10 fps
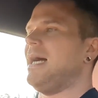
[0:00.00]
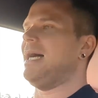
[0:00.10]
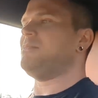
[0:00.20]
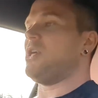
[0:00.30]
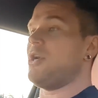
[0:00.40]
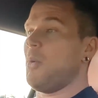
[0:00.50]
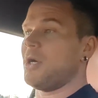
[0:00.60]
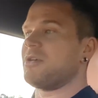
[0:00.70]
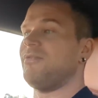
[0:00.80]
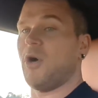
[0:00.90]
So no
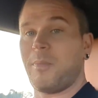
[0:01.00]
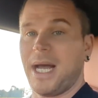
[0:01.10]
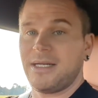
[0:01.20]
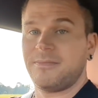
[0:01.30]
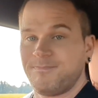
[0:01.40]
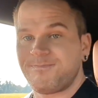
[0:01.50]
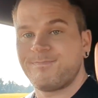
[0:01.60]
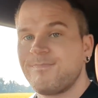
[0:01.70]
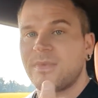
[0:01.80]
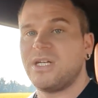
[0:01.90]
wonder it felt bad,
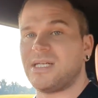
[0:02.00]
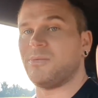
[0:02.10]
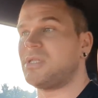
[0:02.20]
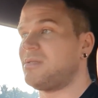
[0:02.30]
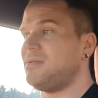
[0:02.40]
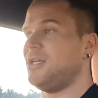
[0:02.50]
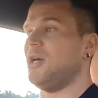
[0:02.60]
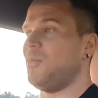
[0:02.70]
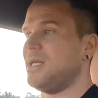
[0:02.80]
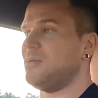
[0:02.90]
because it was, you
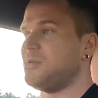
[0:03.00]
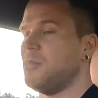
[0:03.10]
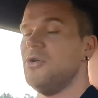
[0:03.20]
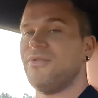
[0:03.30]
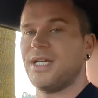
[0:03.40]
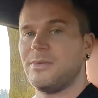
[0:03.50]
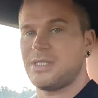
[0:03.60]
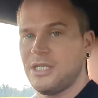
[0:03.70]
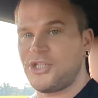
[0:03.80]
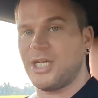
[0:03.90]
know, when it was moving, it was
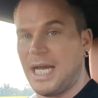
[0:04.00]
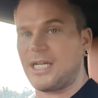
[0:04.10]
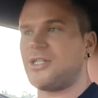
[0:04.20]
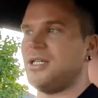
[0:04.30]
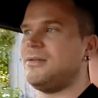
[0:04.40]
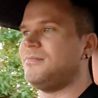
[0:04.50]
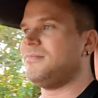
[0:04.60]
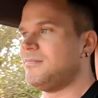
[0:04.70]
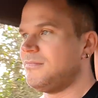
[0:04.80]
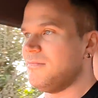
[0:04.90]
legit actually
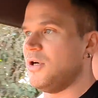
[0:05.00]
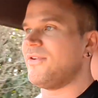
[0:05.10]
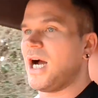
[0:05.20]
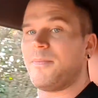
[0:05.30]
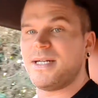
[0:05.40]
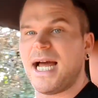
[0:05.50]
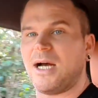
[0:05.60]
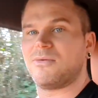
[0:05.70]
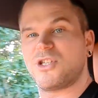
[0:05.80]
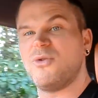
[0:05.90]
moving up and
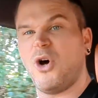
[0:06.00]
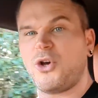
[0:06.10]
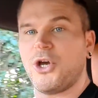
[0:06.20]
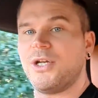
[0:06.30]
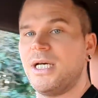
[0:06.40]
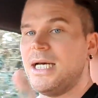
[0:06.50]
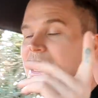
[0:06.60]
down. So not good.